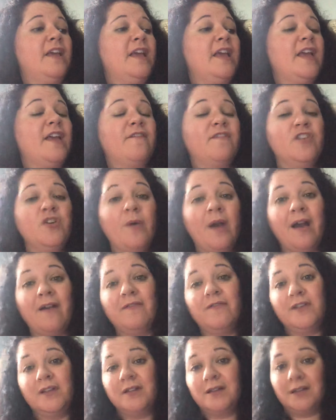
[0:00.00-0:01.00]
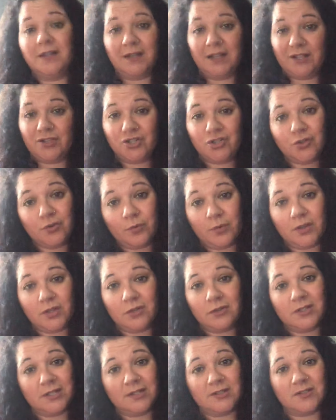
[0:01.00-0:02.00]
If you have an issue with
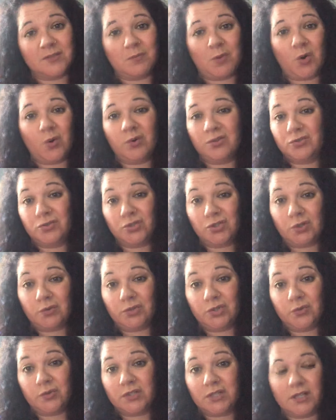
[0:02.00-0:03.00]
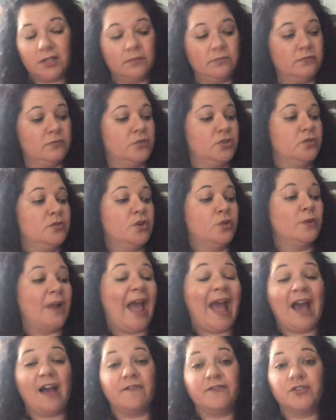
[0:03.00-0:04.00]
using smoke, don't use it. You don't
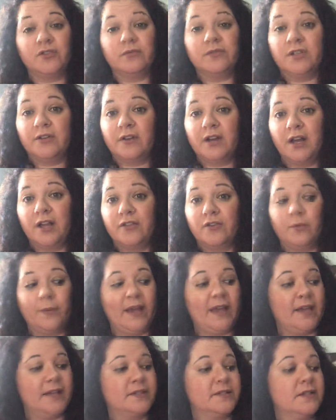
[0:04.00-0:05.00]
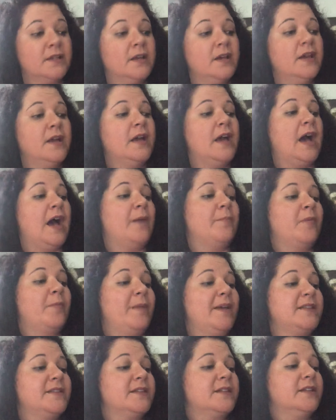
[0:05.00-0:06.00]
have to. There are other ways. But
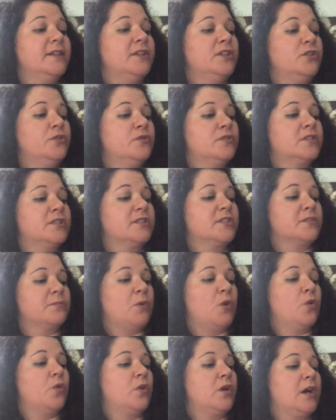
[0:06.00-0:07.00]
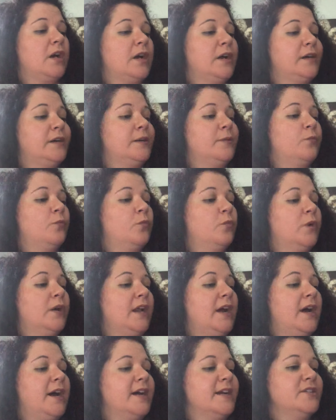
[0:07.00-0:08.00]
basically, to use the smoke,
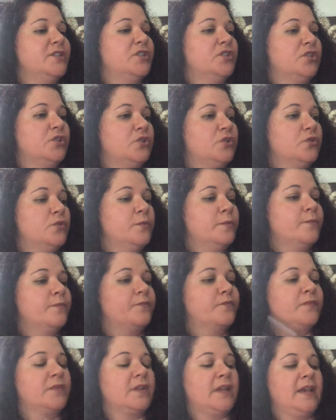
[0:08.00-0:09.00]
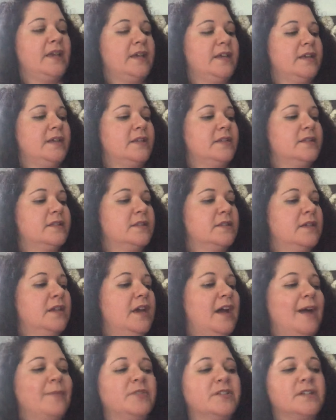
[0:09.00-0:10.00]
what I do is
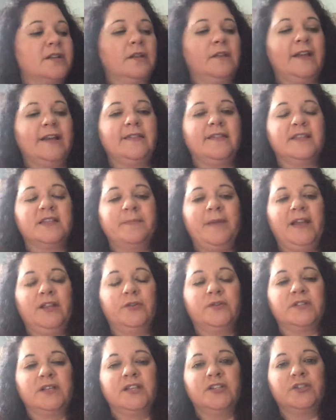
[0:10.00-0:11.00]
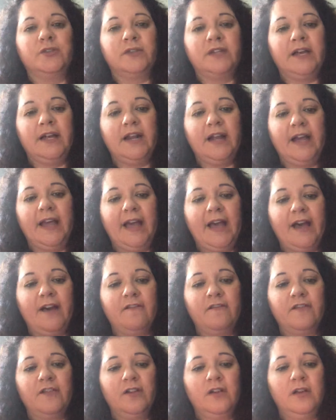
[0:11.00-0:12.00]
I'm just going to light this Palo Santo that I
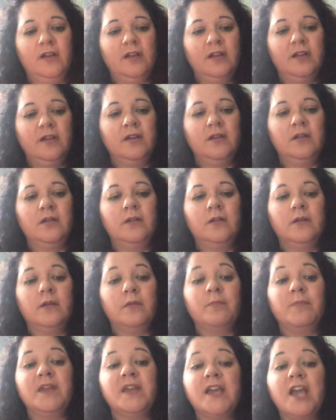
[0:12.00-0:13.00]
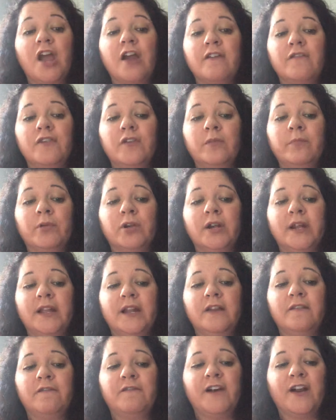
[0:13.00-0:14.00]
have. Be careful. Burn it
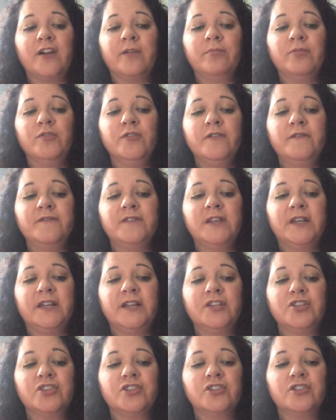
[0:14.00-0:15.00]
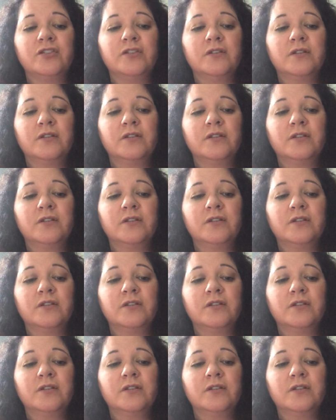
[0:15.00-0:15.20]
in a fireproof dish.